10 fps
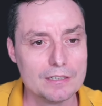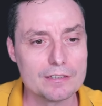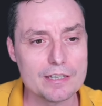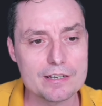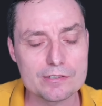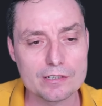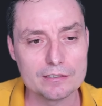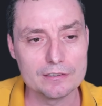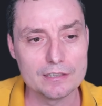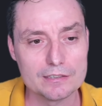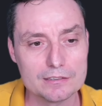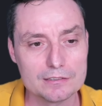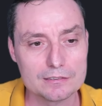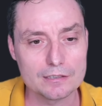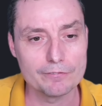things. There
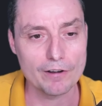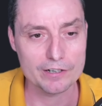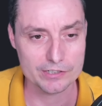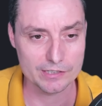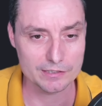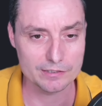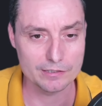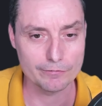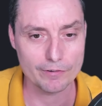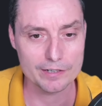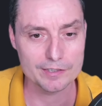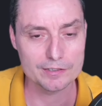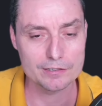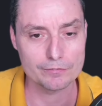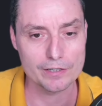is a function that is defined and
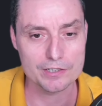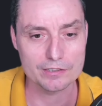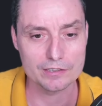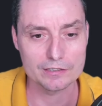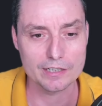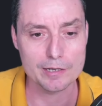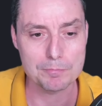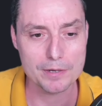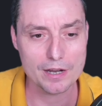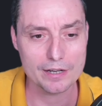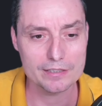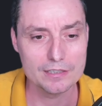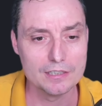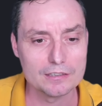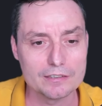is fetching the API.
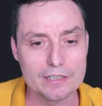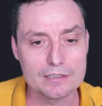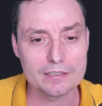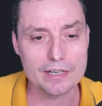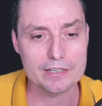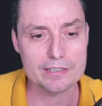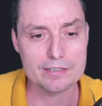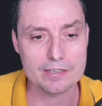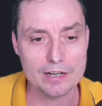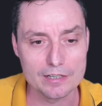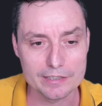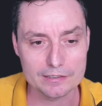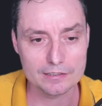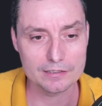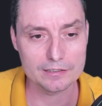Then again, it's
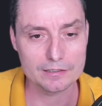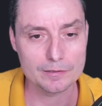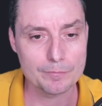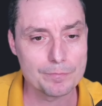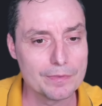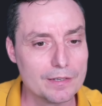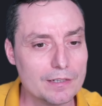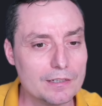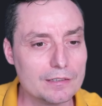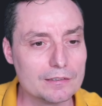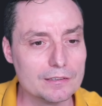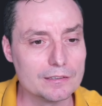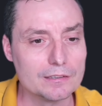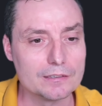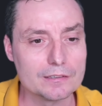telling
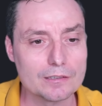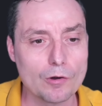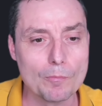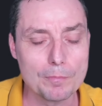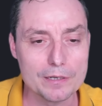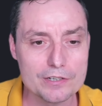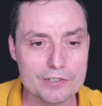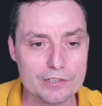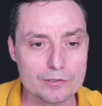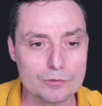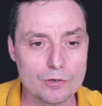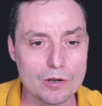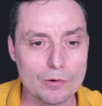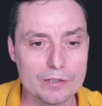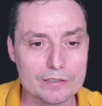the completion to
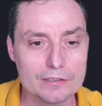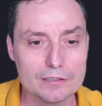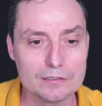go and